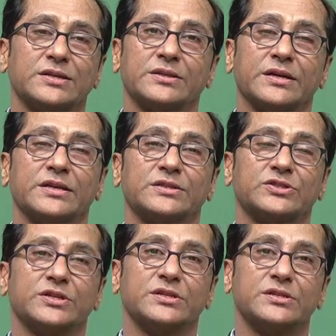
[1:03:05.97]
selection
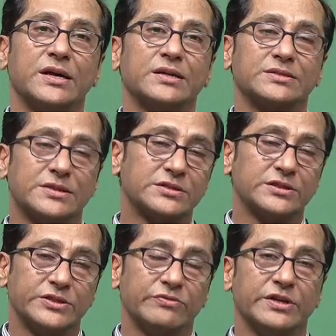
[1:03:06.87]
gets changed and
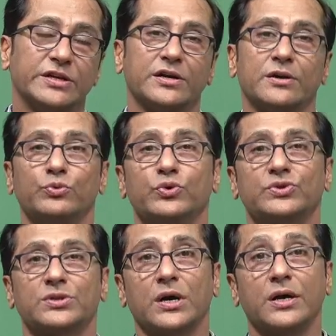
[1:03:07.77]
sensitivity of
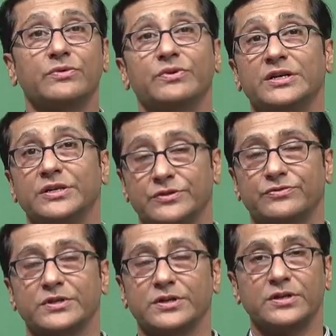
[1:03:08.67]
those are very
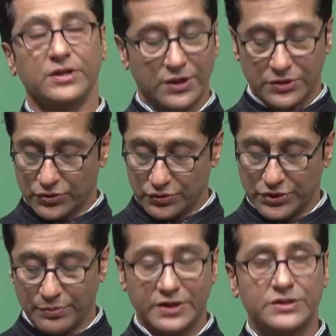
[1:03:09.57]
different so
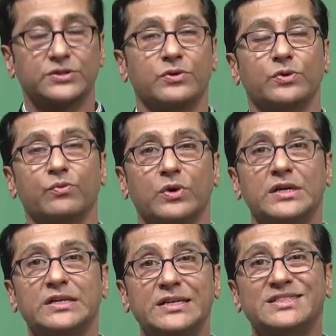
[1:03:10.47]
depends on
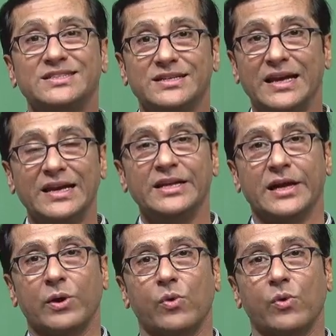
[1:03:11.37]
what is really